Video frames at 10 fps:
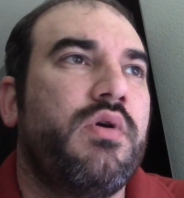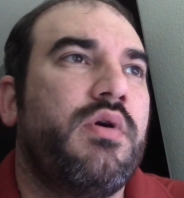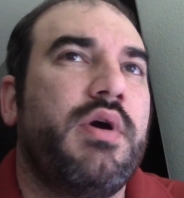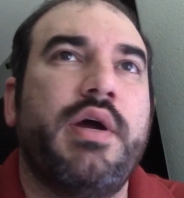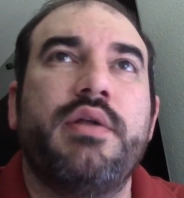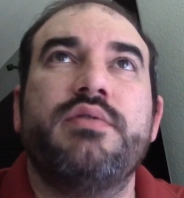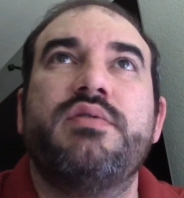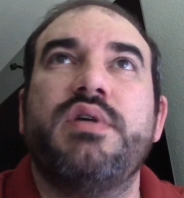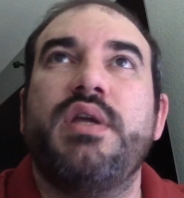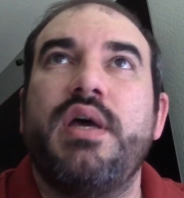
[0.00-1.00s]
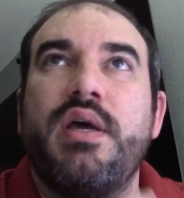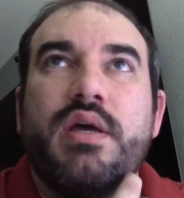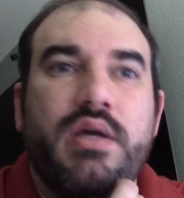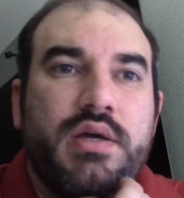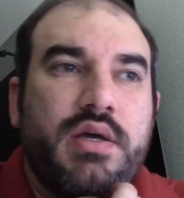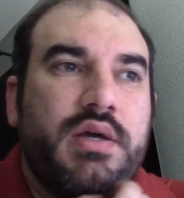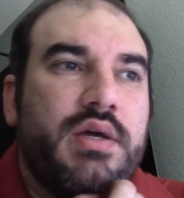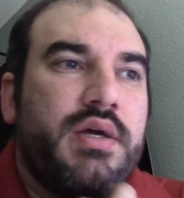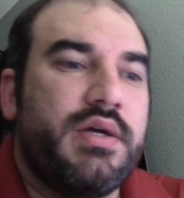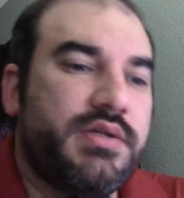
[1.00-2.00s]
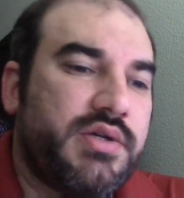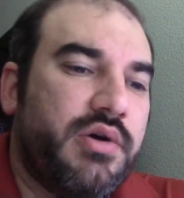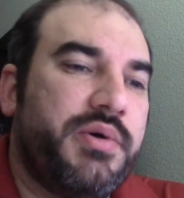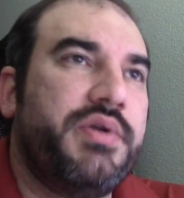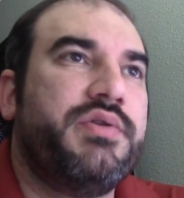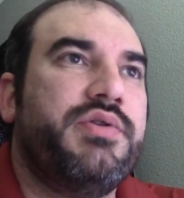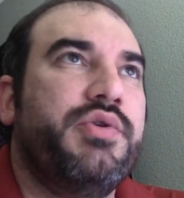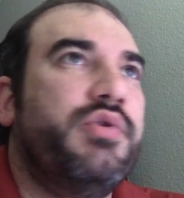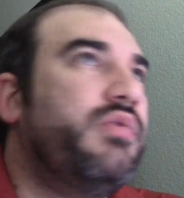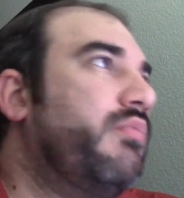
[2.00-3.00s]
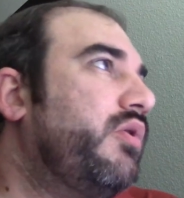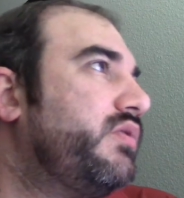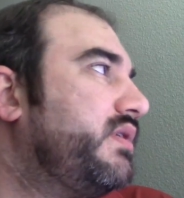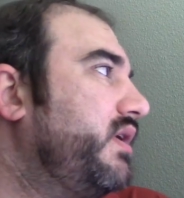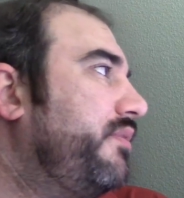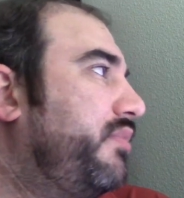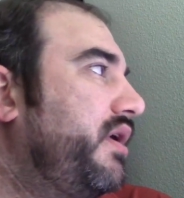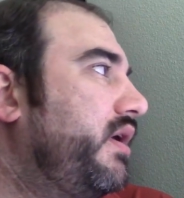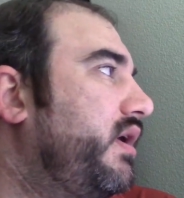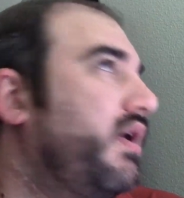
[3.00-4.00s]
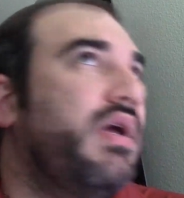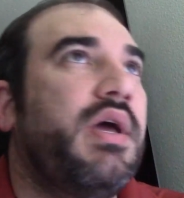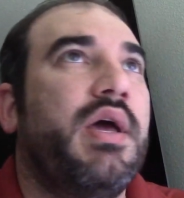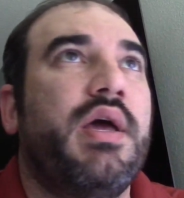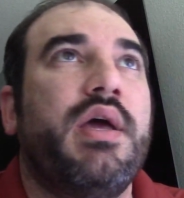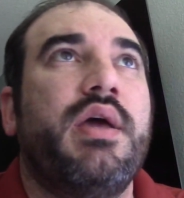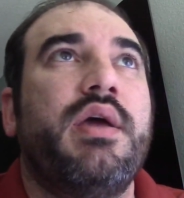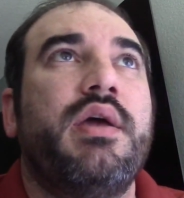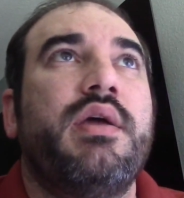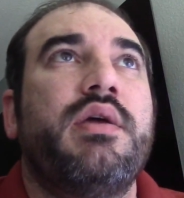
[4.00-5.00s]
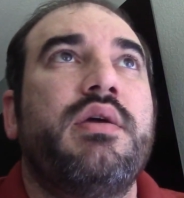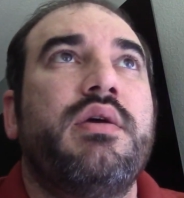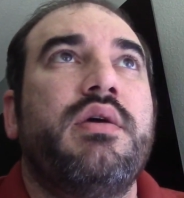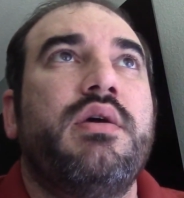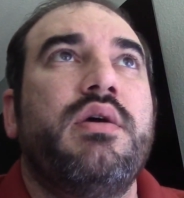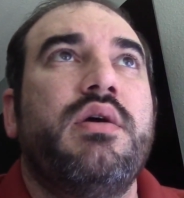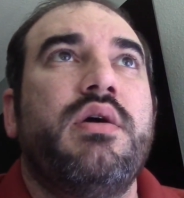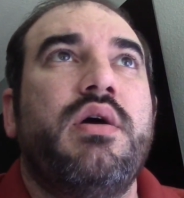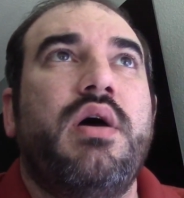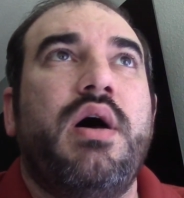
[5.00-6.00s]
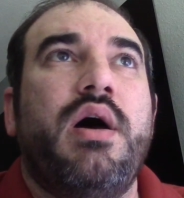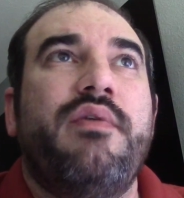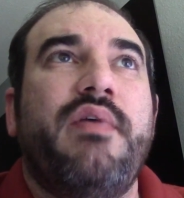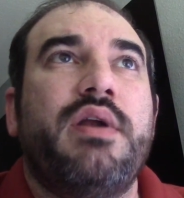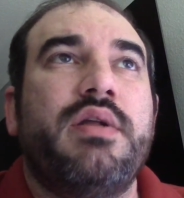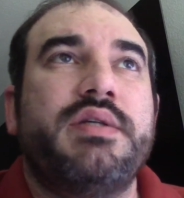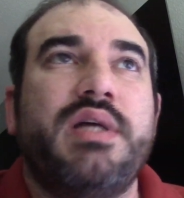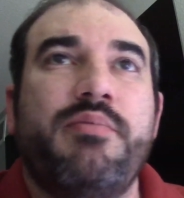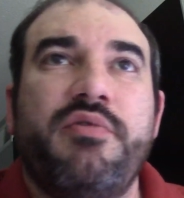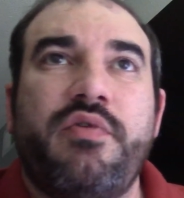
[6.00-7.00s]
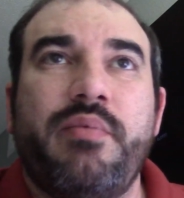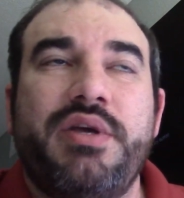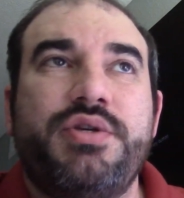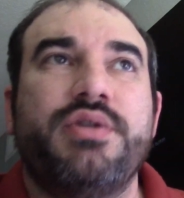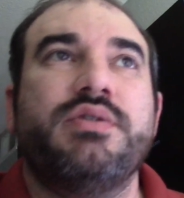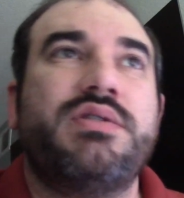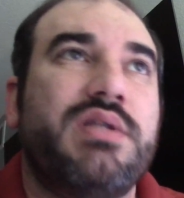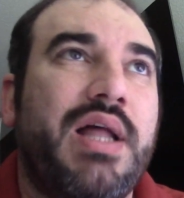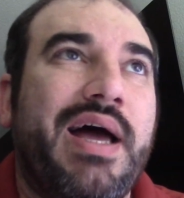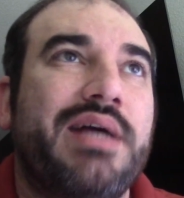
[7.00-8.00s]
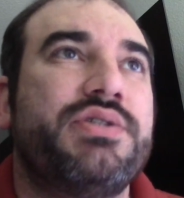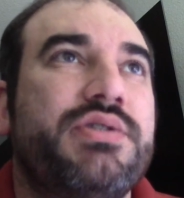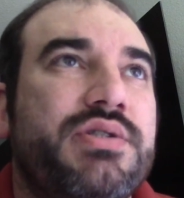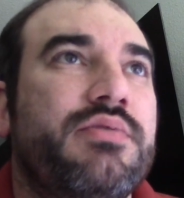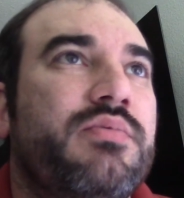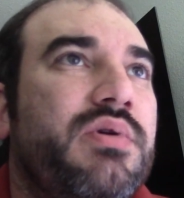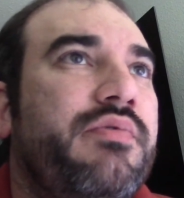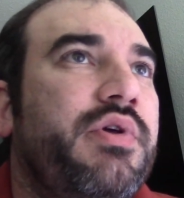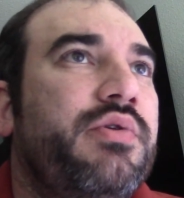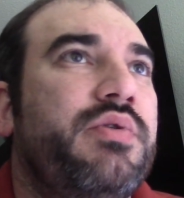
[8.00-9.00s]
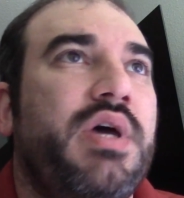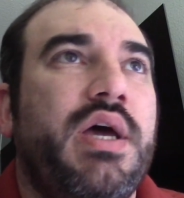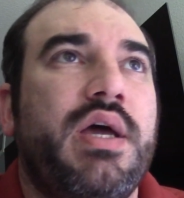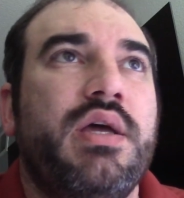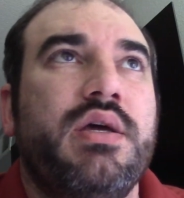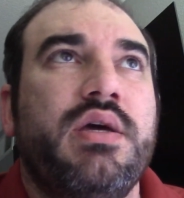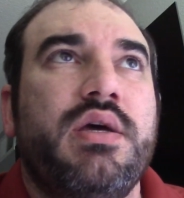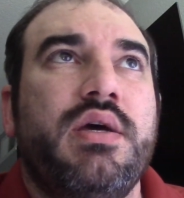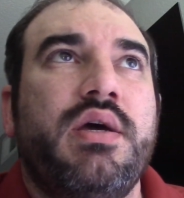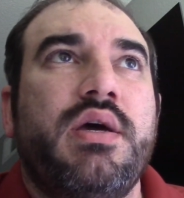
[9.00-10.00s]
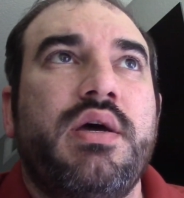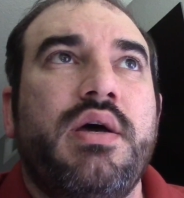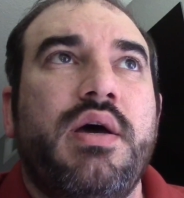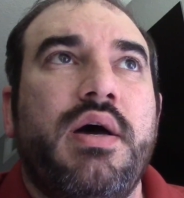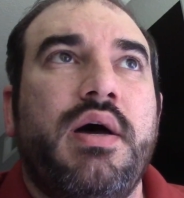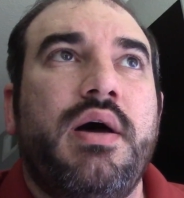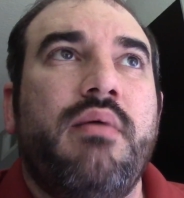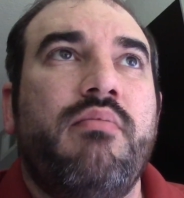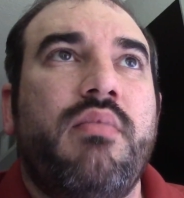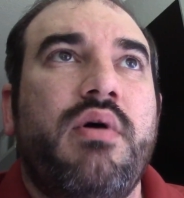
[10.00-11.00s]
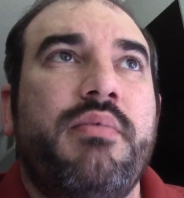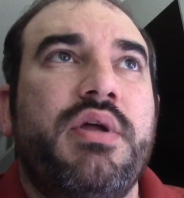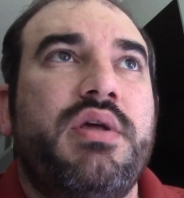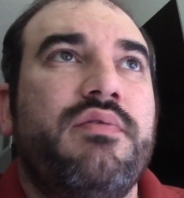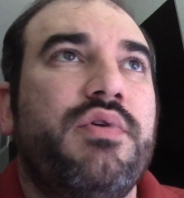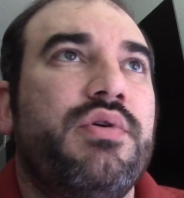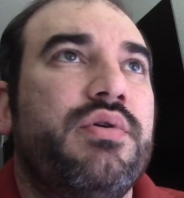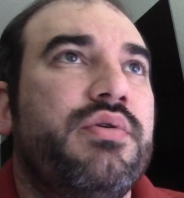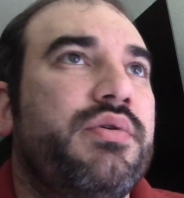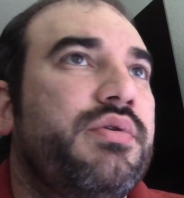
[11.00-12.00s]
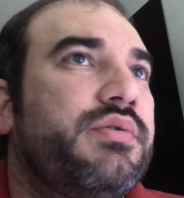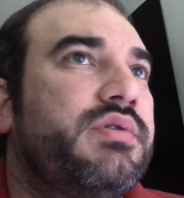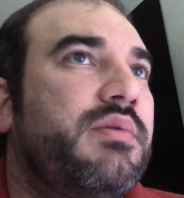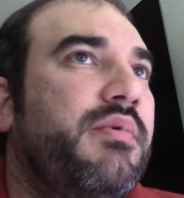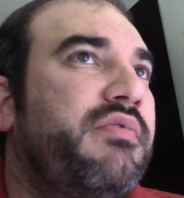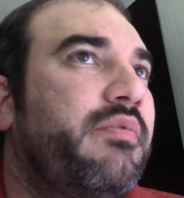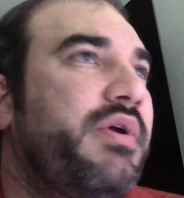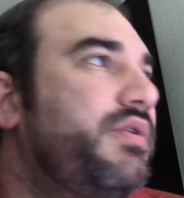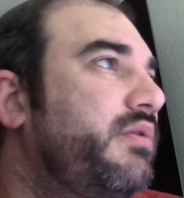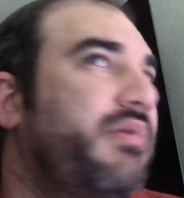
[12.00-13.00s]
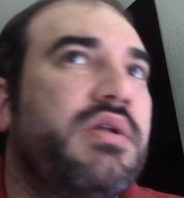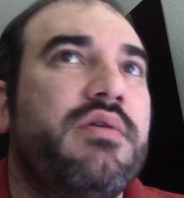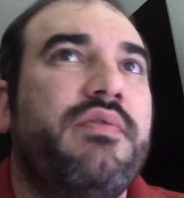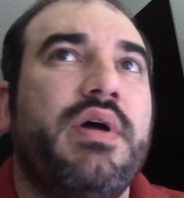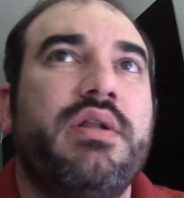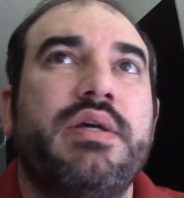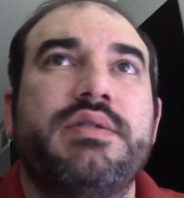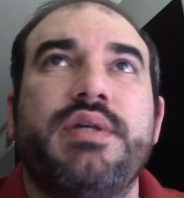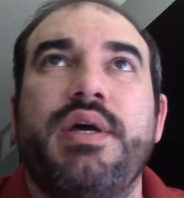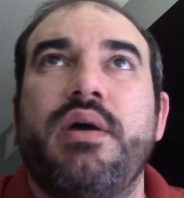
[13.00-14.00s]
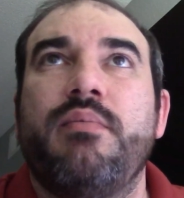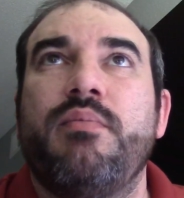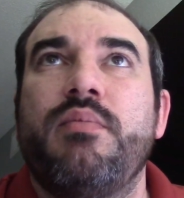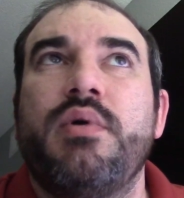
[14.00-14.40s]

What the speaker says: All right, today is going to mostly be a final exam information slash review day. I'm going to give you some information about the final exam,